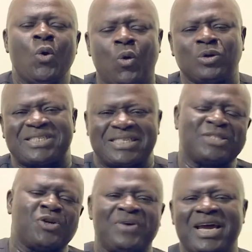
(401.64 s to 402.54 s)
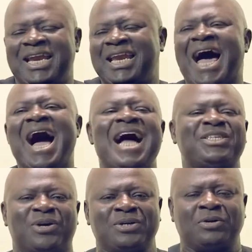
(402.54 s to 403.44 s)
who sits over a
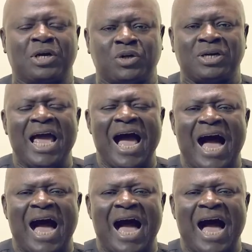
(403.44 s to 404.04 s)
large congregation